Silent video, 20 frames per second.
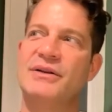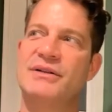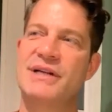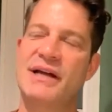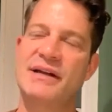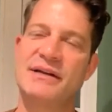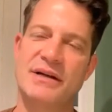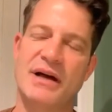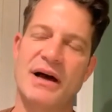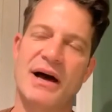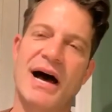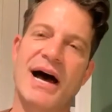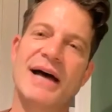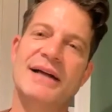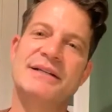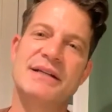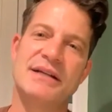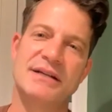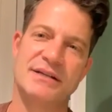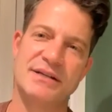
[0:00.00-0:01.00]
tend
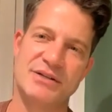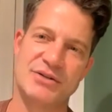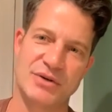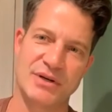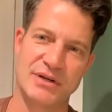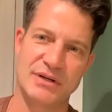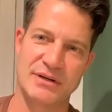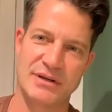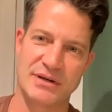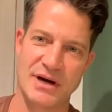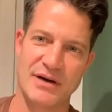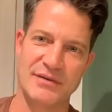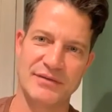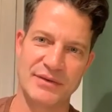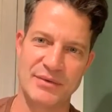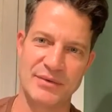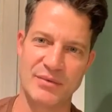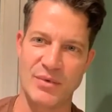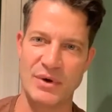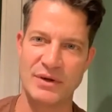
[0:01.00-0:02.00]
to drink
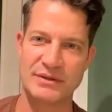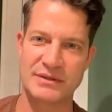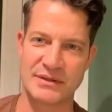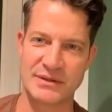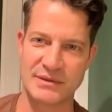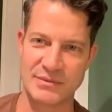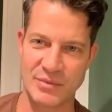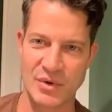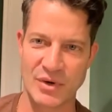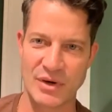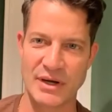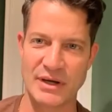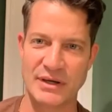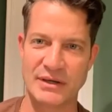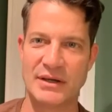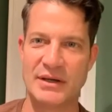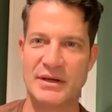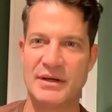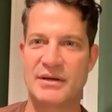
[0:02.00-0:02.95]
coffee once in the morning.